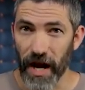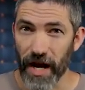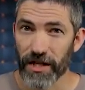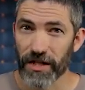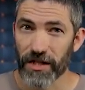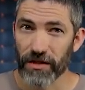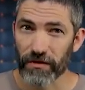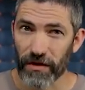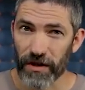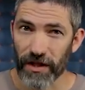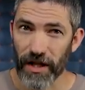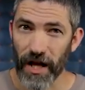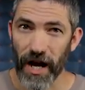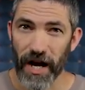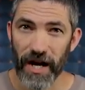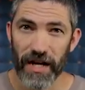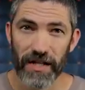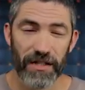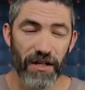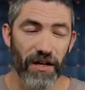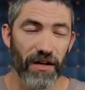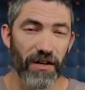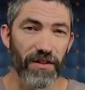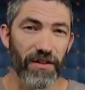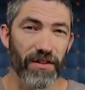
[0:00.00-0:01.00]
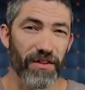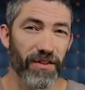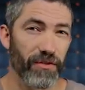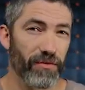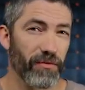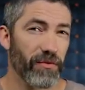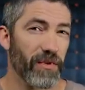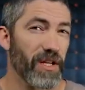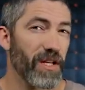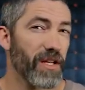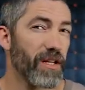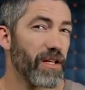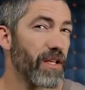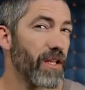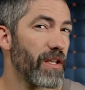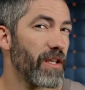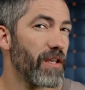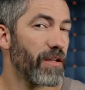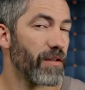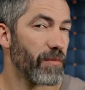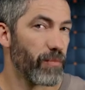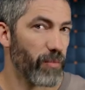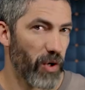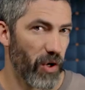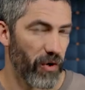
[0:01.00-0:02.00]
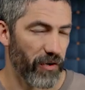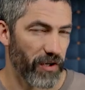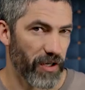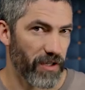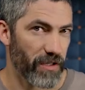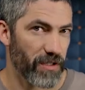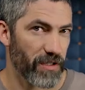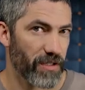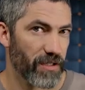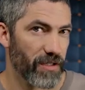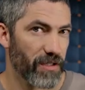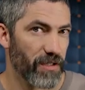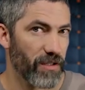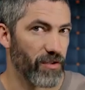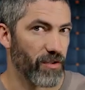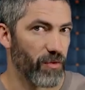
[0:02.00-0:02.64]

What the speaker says: agent relies on 3 key components: